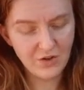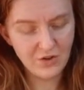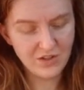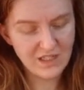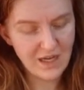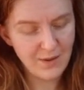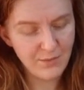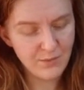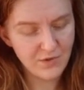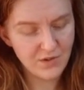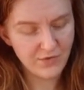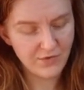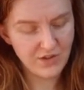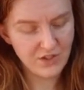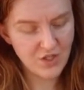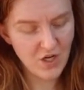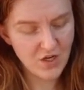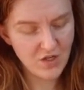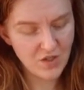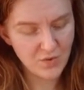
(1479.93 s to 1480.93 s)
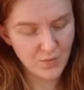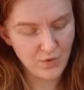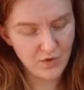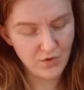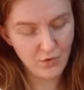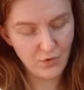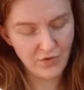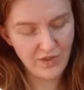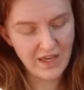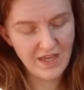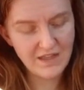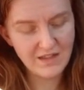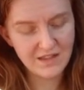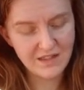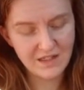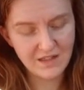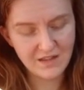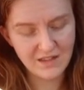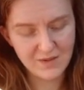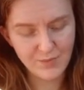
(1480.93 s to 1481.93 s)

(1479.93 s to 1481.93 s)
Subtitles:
contempt of the gentlemen or the insolent